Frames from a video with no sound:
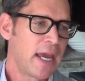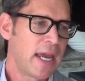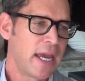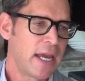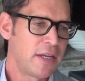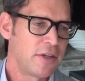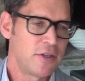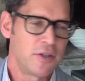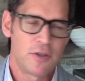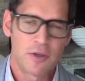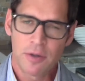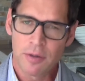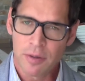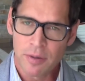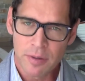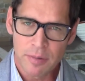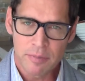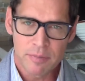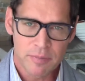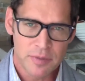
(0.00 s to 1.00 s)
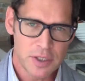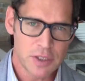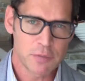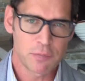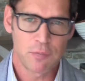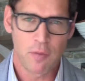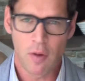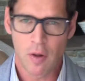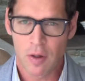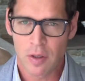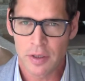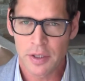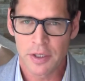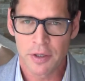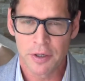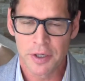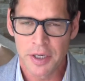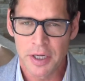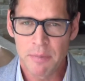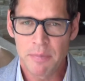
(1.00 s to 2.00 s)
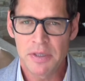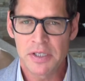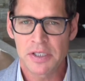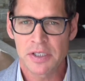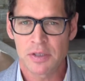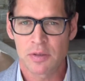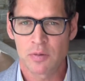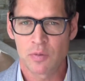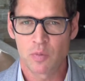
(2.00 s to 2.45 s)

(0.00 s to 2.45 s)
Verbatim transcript: and you're this fall you're going to be